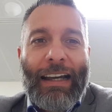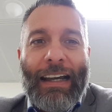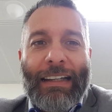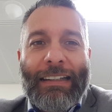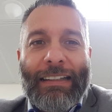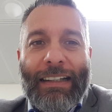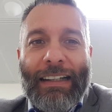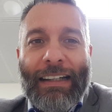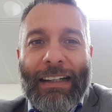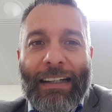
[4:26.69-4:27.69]
and
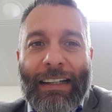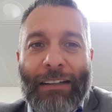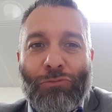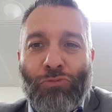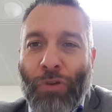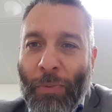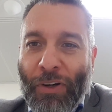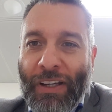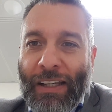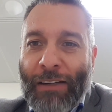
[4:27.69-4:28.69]

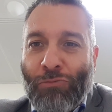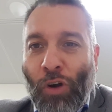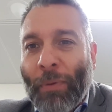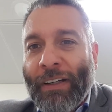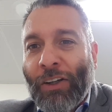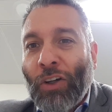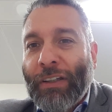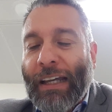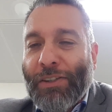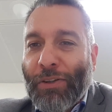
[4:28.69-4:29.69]
Ribery and Robben and all that.